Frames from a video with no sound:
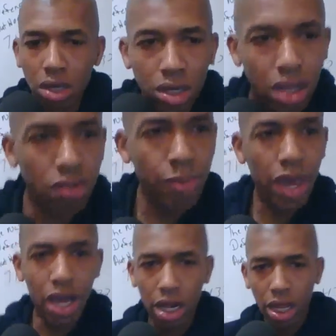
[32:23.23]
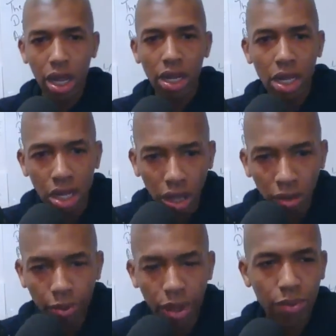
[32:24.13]
This man clearly
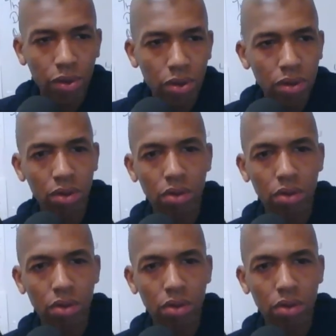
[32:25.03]
killed people.